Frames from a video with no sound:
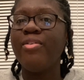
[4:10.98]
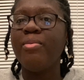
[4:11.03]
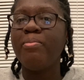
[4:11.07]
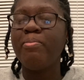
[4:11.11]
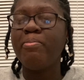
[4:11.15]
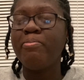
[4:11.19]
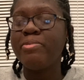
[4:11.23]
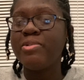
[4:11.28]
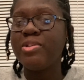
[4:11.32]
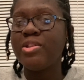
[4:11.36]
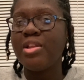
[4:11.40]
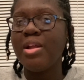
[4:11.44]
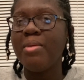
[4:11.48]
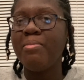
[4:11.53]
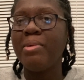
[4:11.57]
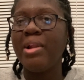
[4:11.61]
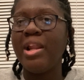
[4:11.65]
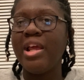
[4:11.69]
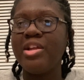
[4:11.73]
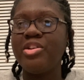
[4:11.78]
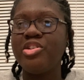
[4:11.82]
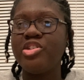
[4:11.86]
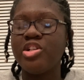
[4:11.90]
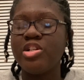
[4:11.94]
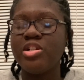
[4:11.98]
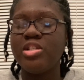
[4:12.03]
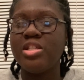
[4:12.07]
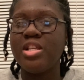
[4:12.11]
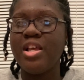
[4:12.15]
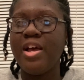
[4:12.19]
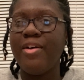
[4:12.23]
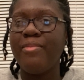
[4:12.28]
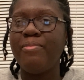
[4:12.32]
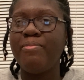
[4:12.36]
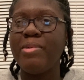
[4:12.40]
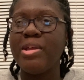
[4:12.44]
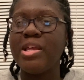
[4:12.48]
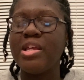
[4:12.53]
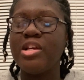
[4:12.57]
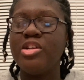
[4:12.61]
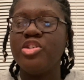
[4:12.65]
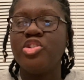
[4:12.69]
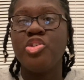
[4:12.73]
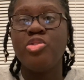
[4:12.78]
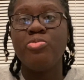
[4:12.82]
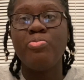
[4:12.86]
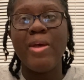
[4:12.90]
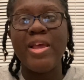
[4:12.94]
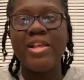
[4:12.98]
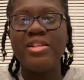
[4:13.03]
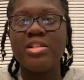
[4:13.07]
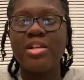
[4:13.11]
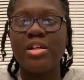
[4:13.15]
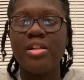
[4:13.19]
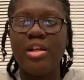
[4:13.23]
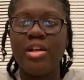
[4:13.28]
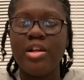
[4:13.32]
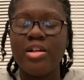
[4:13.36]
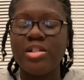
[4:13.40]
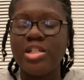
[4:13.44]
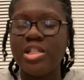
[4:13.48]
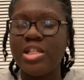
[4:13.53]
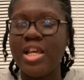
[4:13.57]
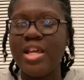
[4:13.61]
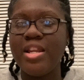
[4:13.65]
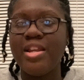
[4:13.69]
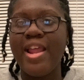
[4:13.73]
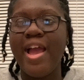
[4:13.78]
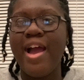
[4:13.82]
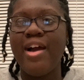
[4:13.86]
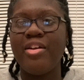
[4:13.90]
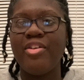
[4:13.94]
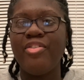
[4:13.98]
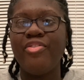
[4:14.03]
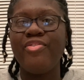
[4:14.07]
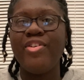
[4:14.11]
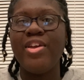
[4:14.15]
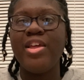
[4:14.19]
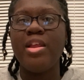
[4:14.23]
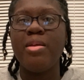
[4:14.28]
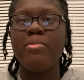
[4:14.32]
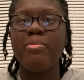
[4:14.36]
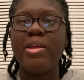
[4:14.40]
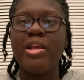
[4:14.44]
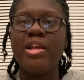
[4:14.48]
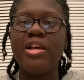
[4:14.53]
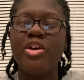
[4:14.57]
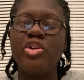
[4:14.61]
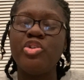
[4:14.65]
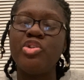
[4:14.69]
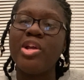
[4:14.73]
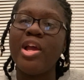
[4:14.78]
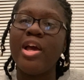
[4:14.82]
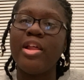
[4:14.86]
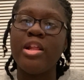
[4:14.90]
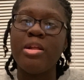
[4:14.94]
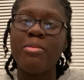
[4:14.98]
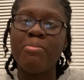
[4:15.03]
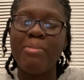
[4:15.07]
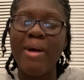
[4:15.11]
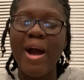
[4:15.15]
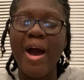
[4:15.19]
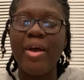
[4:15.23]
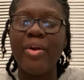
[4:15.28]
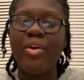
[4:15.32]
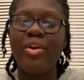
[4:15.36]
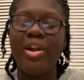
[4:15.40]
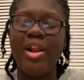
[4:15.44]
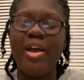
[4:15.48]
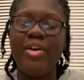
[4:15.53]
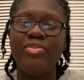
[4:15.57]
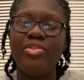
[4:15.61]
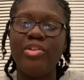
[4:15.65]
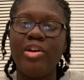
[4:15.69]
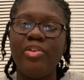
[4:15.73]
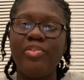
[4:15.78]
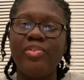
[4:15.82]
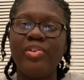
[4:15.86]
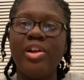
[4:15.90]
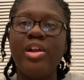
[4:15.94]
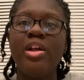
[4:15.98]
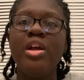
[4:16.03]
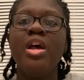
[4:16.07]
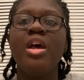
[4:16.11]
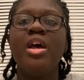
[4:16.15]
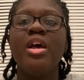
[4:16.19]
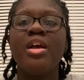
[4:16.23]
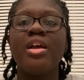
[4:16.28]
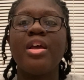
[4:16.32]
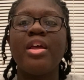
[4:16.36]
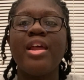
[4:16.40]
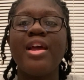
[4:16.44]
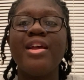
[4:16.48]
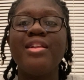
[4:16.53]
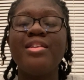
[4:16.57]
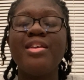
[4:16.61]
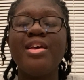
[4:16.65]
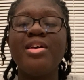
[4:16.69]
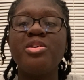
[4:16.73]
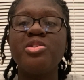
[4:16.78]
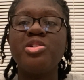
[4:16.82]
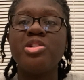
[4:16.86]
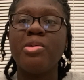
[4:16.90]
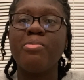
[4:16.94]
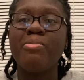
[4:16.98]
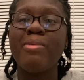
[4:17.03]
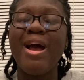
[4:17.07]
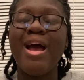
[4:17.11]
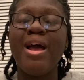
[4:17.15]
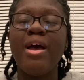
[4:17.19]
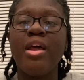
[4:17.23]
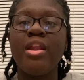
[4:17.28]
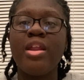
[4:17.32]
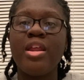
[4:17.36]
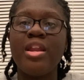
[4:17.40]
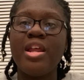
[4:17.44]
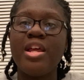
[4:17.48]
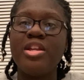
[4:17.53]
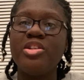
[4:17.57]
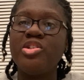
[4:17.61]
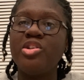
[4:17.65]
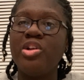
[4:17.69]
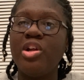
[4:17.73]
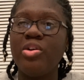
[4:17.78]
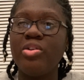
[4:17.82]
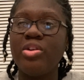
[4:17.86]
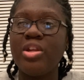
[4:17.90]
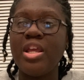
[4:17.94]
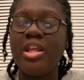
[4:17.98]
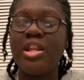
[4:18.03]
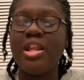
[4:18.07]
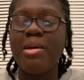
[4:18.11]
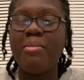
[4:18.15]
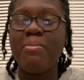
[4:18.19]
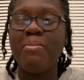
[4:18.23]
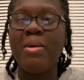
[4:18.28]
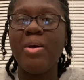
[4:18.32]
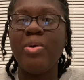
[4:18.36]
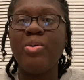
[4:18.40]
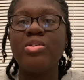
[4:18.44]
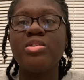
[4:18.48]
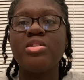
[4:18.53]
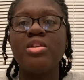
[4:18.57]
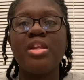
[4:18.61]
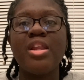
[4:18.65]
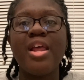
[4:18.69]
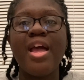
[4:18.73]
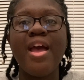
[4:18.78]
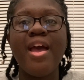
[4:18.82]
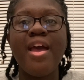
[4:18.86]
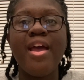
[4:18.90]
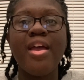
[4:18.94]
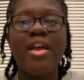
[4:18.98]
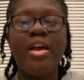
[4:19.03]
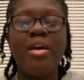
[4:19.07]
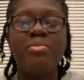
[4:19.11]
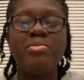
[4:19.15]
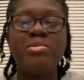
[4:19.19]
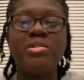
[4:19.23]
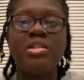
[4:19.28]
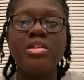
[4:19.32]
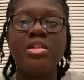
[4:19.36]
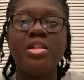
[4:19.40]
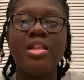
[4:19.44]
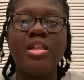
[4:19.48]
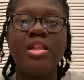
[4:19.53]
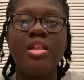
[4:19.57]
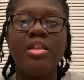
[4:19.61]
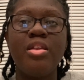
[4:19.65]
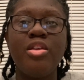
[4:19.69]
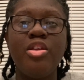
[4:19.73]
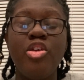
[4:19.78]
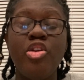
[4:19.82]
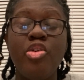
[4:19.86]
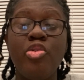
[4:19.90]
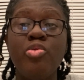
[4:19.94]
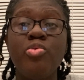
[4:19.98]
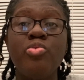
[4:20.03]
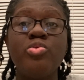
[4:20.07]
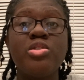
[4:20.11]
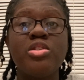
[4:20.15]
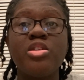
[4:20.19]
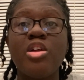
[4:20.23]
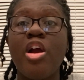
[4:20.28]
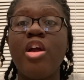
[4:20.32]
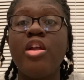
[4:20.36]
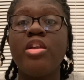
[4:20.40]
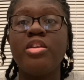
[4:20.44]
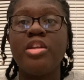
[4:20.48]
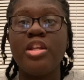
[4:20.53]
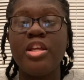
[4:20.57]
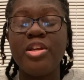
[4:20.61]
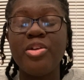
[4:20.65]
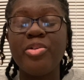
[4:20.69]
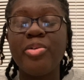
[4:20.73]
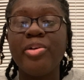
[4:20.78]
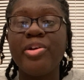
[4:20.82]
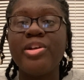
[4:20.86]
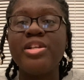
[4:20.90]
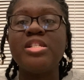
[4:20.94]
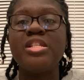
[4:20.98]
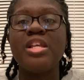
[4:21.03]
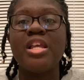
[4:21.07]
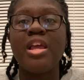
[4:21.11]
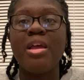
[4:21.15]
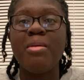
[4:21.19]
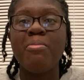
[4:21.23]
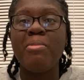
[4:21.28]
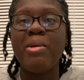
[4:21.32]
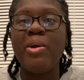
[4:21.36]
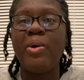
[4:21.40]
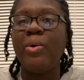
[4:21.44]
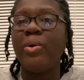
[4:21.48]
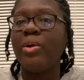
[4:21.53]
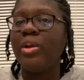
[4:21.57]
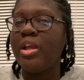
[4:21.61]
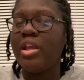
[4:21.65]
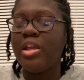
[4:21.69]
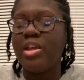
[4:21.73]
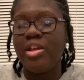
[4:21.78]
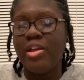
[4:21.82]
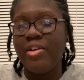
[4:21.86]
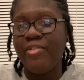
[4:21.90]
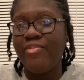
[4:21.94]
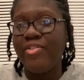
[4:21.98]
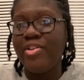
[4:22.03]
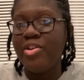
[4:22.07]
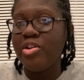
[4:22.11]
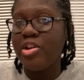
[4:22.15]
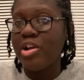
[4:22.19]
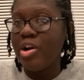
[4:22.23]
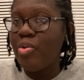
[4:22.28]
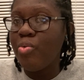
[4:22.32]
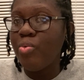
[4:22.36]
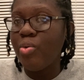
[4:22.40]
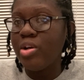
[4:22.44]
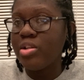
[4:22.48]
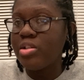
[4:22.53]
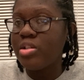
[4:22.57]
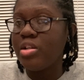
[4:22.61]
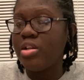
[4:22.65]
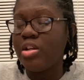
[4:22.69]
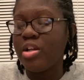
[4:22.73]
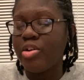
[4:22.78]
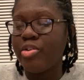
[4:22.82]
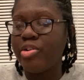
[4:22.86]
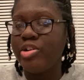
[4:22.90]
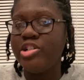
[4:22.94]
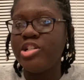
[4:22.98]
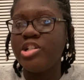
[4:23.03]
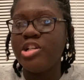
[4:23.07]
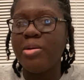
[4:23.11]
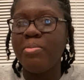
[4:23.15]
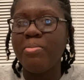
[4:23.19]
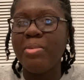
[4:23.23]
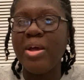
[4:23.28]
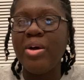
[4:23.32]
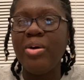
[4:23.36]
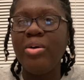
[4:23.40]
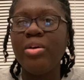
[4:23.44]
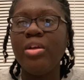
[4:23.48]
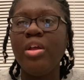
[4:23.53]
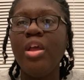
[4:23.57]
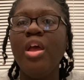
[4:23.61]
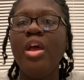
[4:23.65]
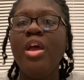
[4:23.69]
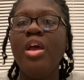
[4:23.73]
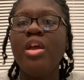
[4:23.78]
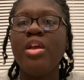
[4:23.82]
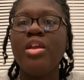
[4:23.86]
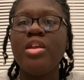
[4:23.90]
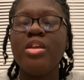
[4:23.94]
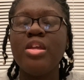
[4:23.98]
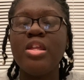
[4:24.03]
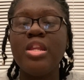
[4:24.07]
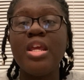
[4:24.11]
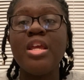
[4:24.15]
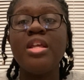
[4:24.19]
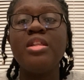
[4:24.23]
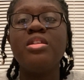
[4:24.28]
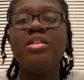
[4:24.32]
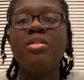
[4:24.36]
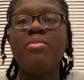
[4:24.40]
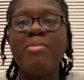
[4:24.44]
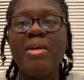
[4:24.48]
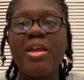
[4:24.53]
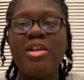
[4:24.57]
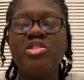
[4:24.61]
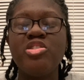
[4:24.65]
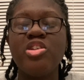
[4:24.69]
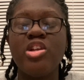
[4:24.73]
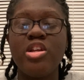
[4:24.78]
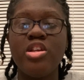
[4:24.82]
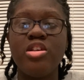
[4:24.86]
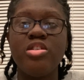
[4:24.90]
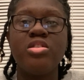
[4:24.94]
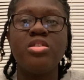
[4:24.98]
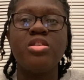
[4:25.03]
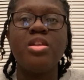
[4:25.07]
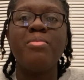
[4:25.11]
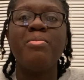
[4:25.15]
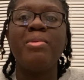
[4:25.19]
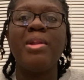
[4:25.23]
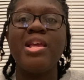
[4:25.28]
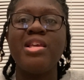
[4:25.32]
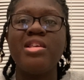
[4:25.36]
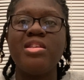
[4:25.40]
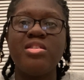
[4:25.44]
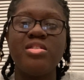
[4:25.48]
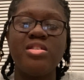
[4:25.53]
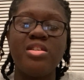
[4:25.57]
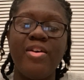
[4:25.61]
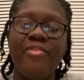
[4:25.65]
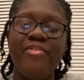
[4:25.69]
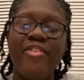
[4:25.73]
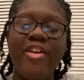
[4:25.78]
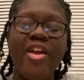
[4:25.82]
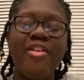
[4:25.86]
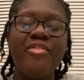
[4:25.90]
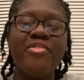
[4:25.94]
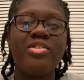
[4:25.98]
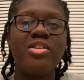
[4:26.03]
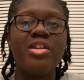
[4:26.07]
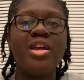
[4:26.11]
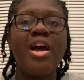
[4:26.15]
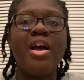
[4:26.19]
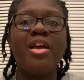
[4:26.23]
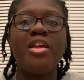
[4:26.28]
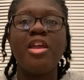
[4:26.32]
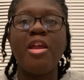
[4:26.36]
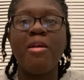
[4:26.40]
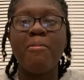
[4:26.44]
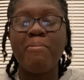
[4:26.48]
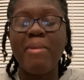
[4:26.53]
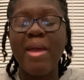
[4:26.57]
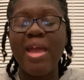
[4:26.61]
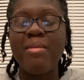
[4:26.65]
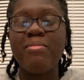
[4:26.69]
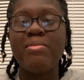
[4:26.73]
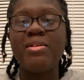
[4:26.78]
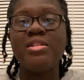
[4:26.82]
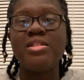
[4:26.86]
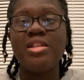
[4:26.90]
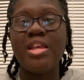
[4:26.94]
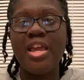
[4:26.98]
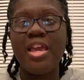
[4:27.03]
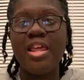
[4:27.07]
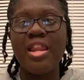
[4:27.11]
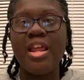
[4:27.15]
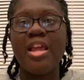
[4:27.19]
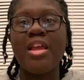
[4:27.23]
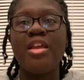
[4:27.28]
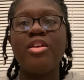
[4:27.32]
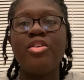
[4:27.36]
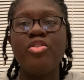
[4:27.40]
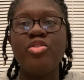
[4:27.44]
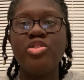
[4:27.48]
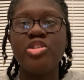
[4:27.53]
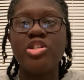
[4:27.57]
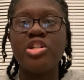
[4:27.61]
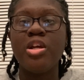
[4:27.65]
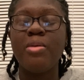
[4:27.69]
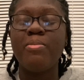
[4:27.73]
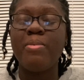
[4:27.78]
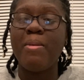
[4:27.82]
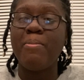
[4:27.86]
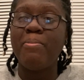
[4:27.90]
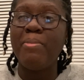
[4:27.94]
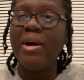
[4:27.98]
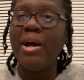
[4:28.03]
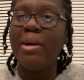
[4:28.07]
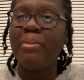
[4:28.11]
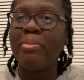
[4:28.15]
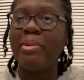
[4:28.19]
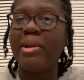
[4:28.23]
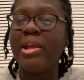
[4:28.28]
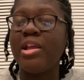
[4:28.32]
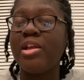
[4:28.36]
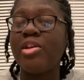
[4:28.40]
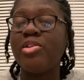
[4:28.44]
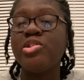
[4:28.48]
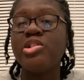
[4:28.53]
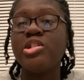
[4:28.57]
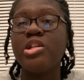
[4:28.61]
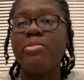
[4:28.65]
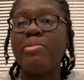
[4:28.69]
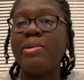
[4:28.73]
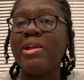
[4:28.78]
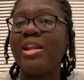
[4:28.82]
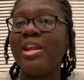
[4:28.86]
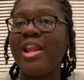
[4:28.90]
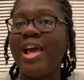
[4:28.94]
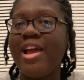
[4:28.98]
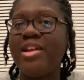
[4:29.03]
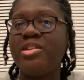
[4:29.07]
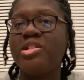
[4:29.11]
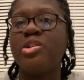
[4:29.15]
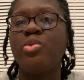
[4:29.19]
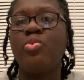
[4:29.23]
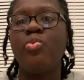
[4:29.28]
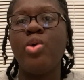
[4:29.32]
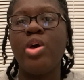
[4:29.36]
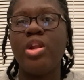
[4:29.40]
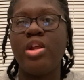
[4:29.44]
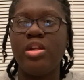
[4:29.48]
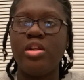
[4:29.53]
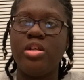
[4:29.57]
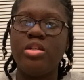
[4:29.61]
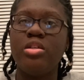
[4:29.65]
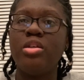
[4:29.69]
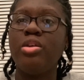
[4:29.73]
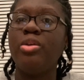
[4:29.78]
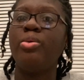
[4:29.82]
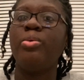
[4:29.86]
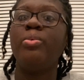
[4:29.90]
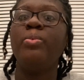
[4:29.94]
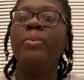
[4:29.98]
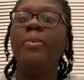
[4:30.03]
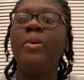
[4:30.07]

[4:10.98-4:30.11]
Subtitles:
stimulate yourself because you basically are sitting out of feeding because you have this bottle left over. Because that tells your body that you don't need that milk. So that helps you start decreasing your milk. And if you don't want to decrease your milk, you need to make sure you stimulate yourself. Every time your baby's eating, you should be pumping, you should be latching, one of the two.